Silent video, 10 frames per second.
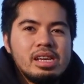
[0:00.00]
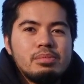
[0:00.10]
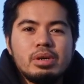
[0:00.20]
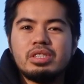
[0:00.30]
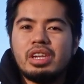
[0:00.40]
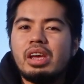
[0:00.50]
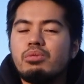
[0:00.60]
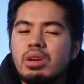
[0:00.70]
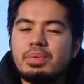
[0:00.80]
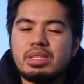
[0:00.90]
But today we're
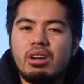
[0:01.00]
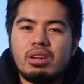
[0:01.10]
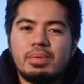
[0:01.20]
going to be talking